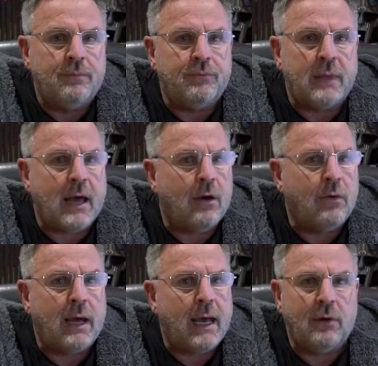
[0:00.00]
Now,
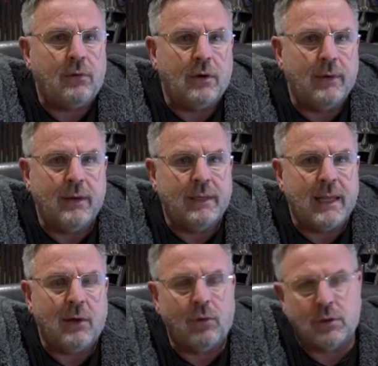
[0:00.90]
I don't agree with
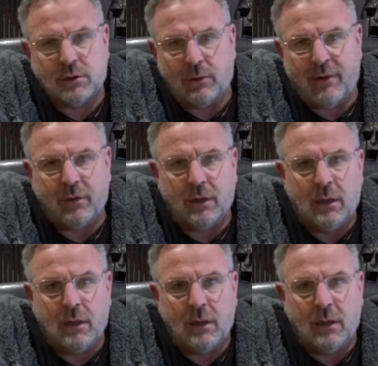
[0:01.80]
that whatsoever,